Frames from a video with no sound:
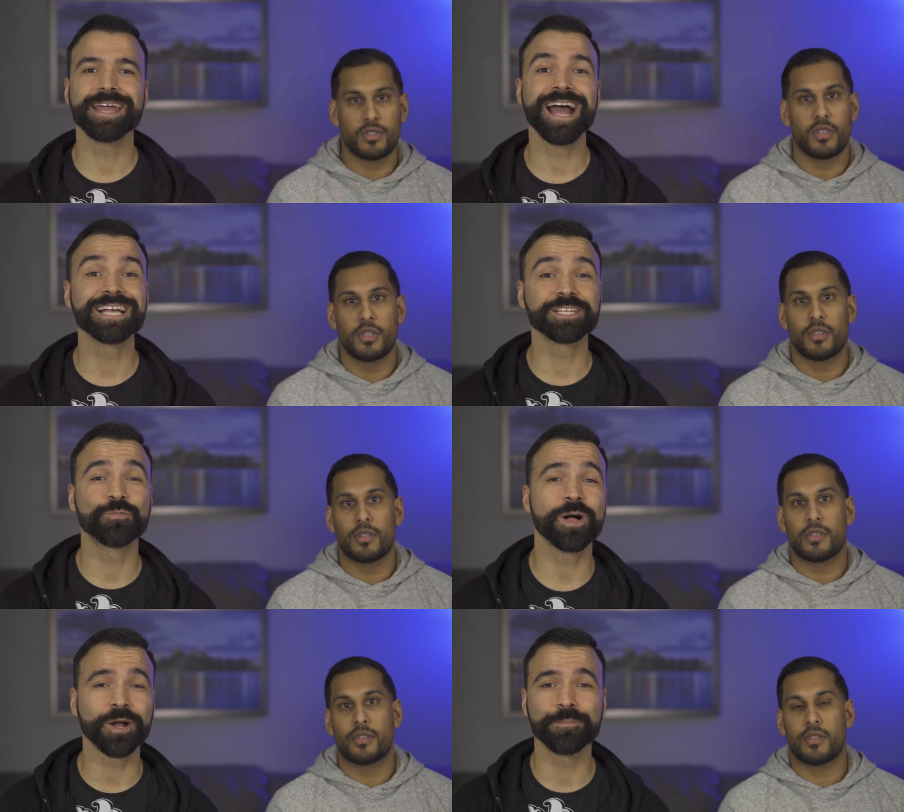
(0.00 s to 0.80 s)
Speaker 1: Hey guys, and
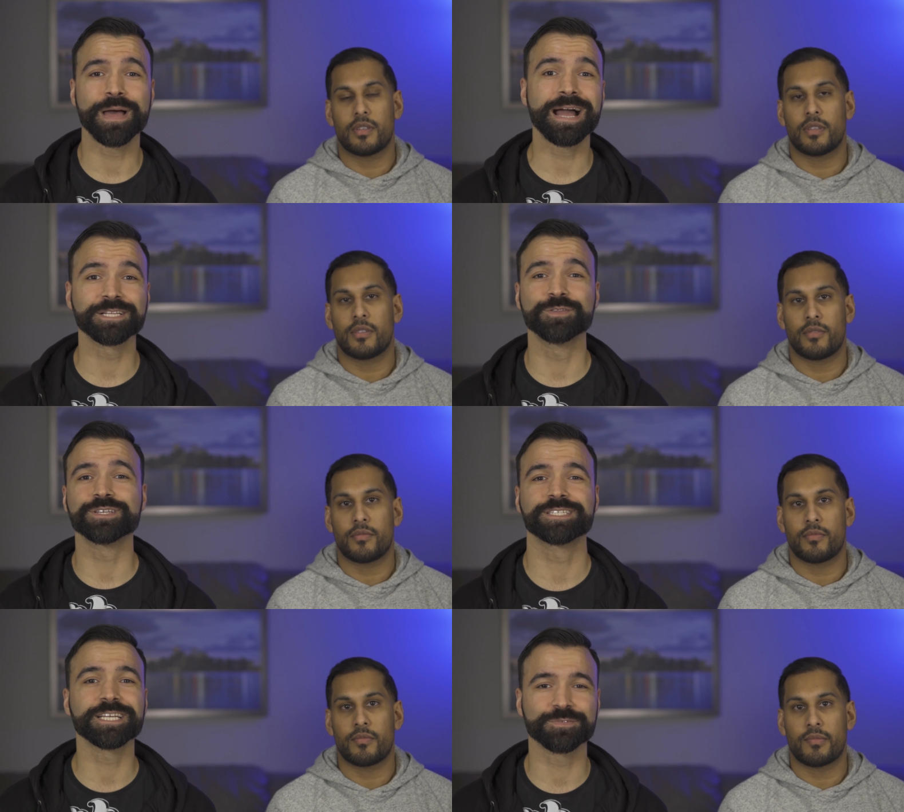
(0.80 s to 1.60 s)
welcome back to the
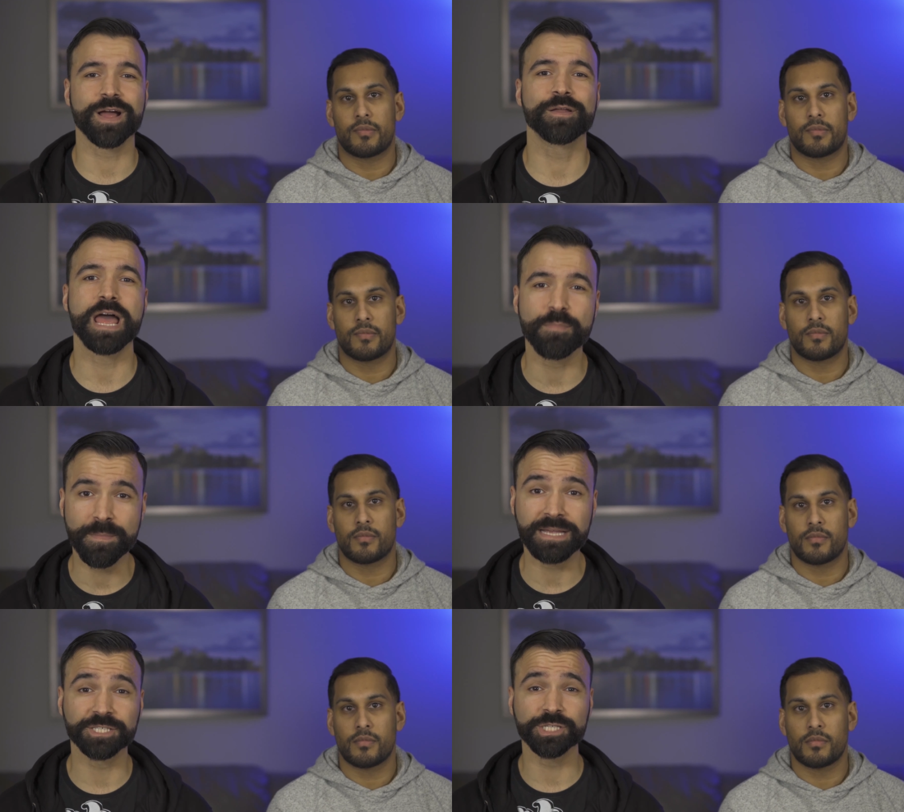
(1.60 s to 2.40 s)
Six Round M M
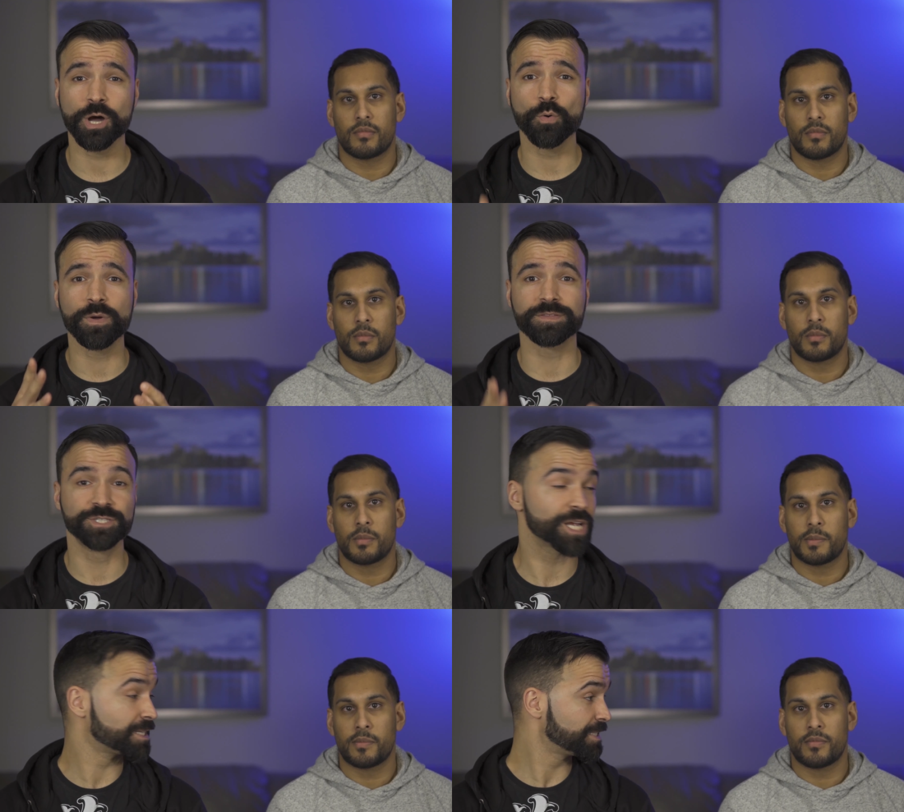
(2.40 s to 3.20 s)
A Show with
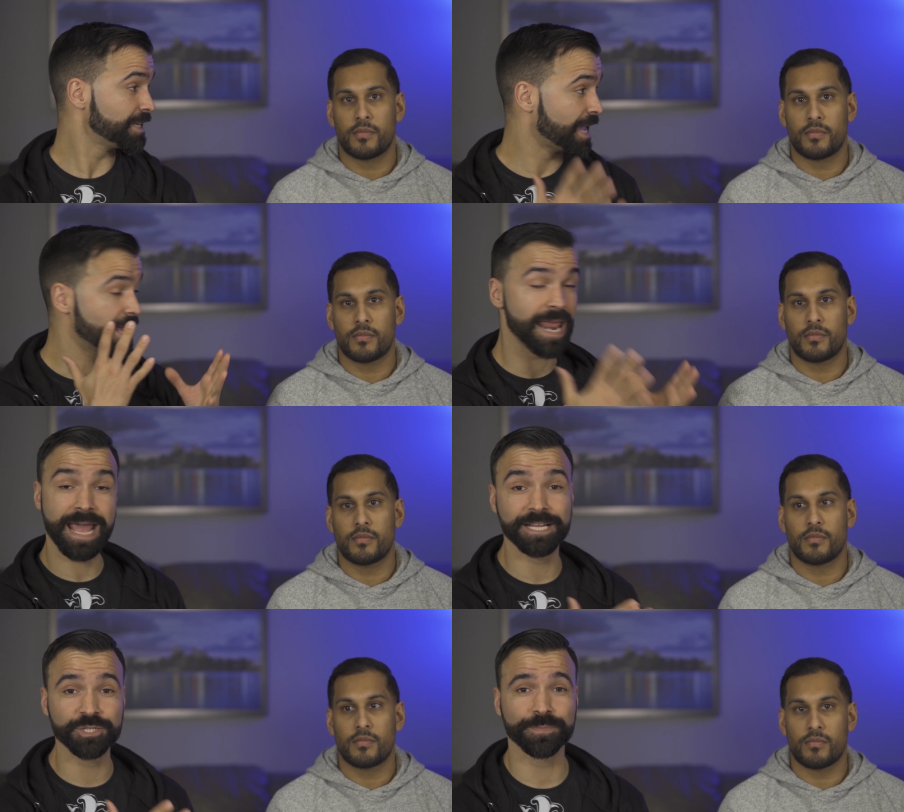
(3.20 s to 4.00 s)
Jesse and
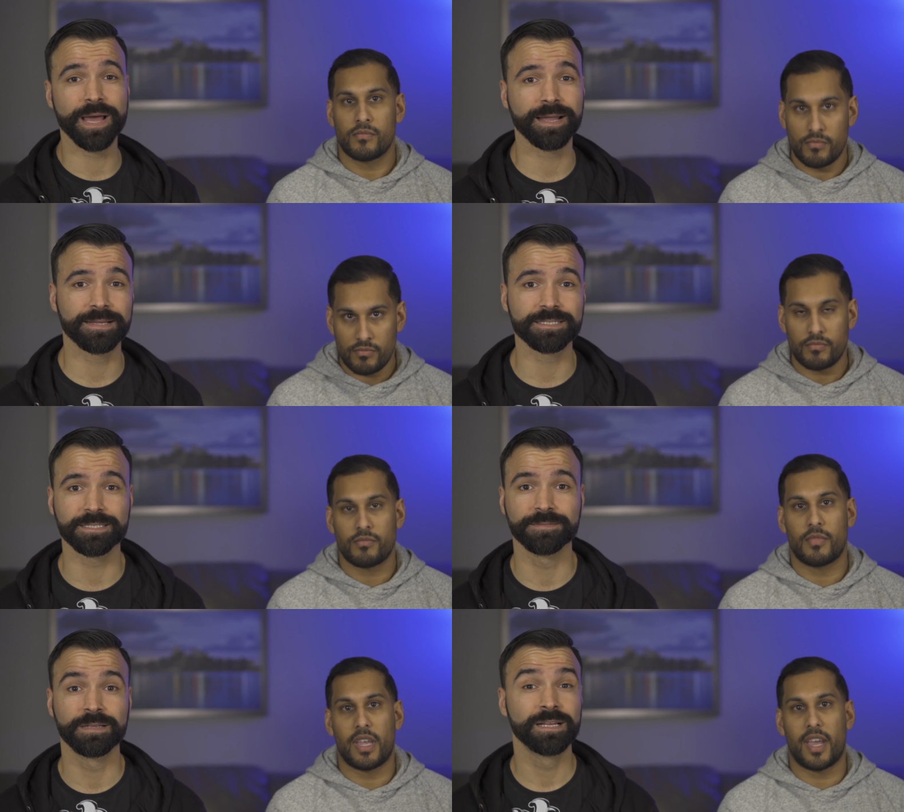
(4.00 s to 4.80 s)
Andrew
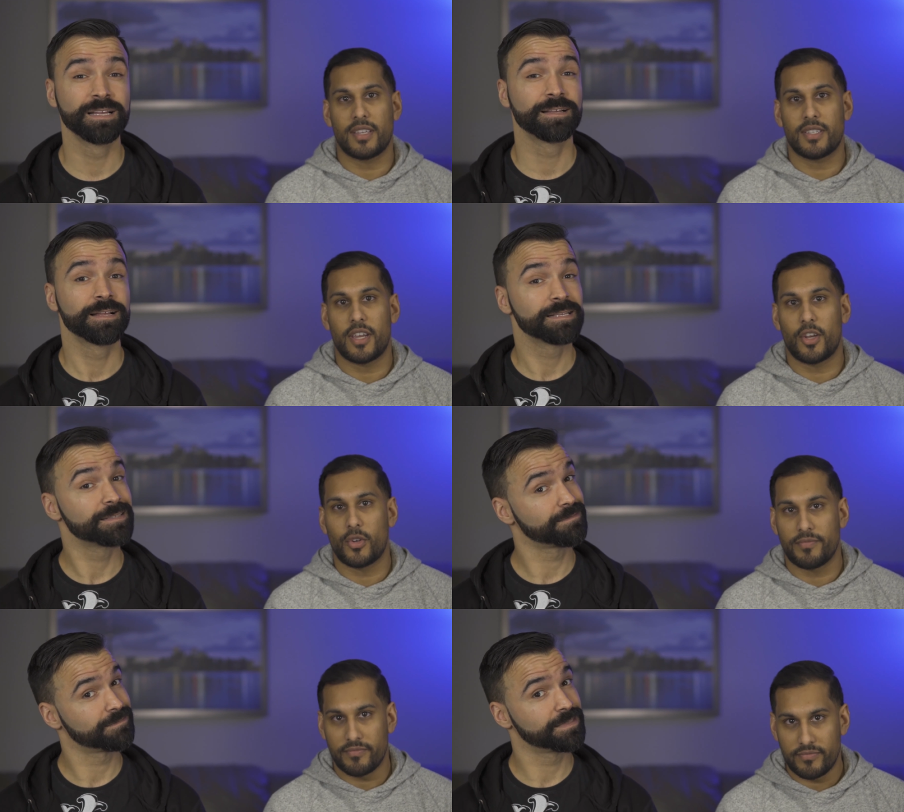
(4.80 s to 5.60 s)
Backus. Hey guys, how you doing?